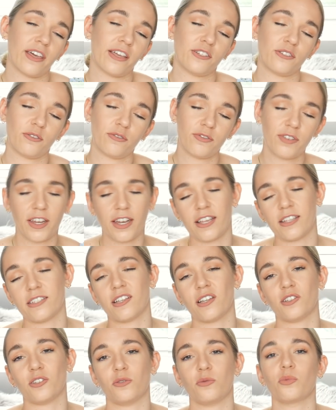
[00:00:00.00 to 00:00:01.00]
I do fitness,
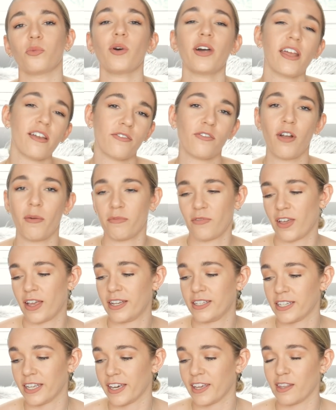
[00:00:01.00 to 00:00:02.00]
I do whatever I'm
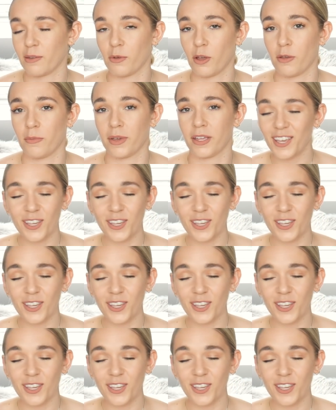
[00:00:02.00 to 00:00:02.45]
feeling like at the moment.